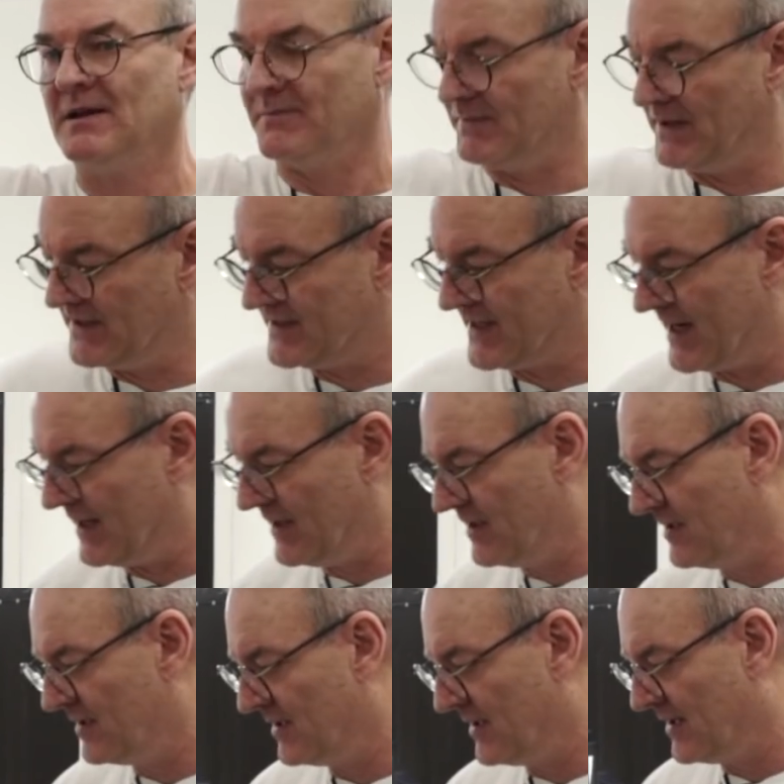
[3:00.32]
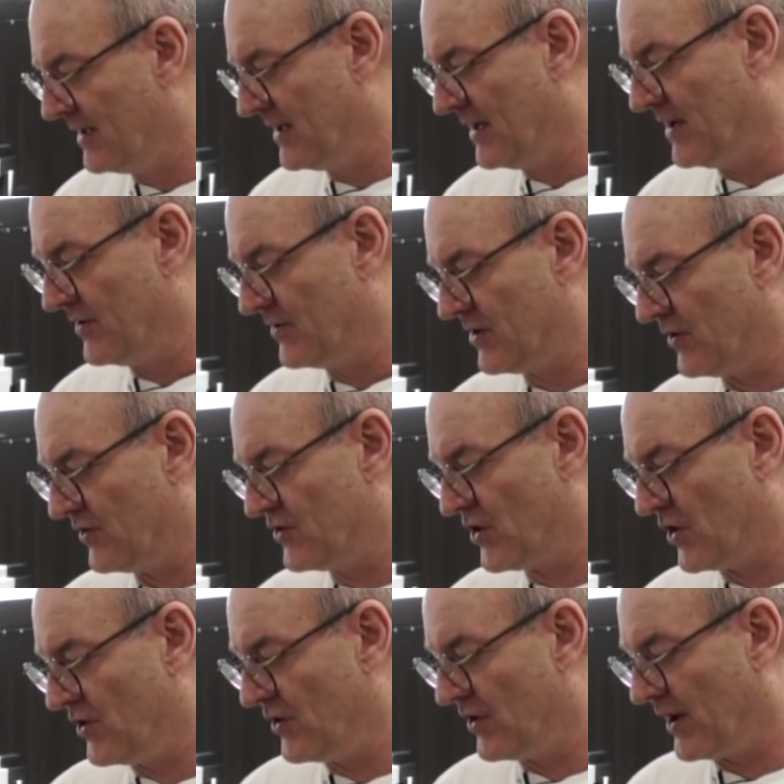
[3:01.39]
So to
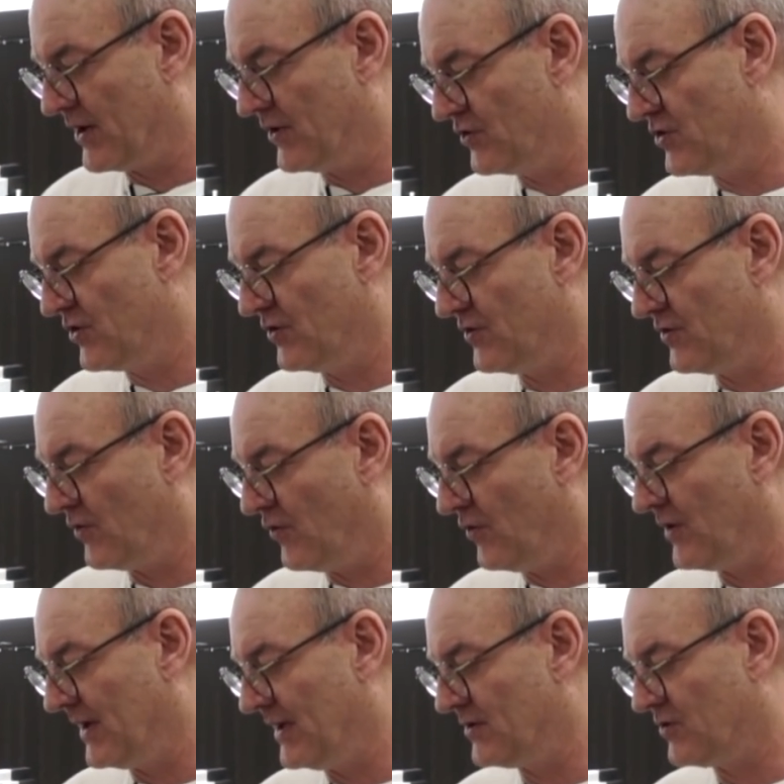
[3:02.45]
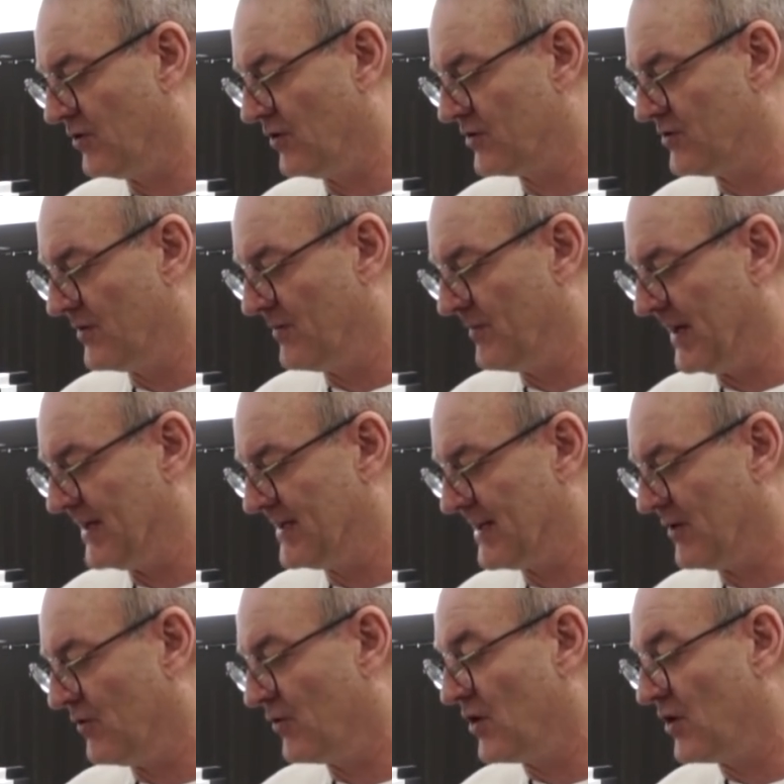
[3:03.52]
show you that I can shoot all these looks with the B10 or